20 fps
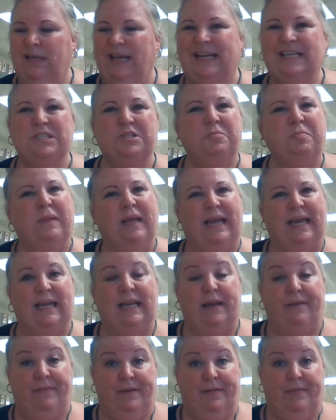
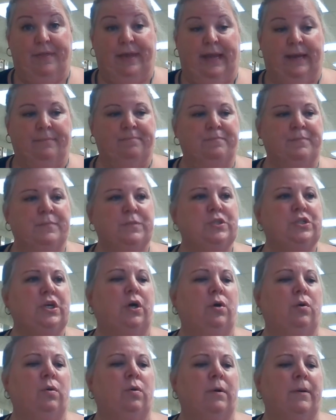explain everything.
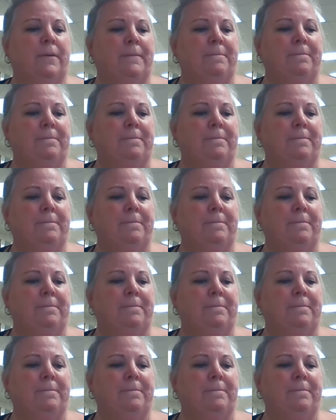So